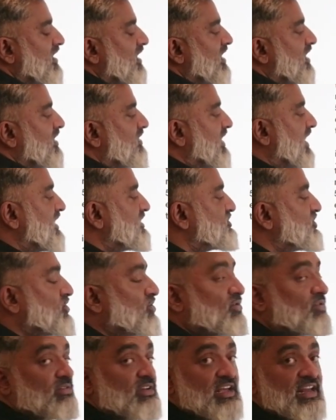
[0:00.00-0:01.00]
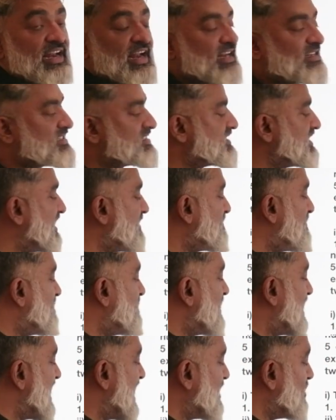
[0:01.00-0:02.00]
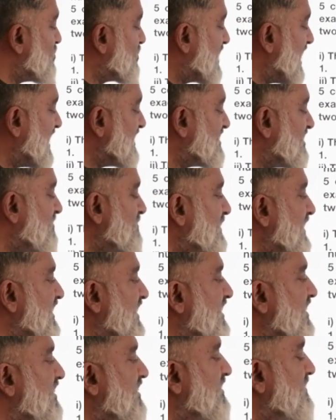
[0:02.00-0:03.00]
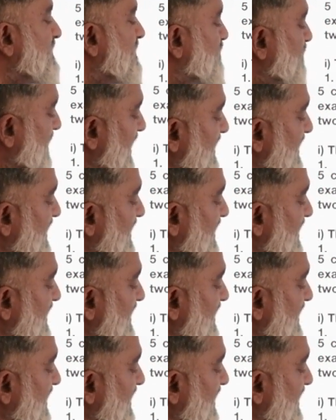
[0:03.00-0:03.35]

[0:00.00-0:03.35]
Right, so great step. When I look at the median, at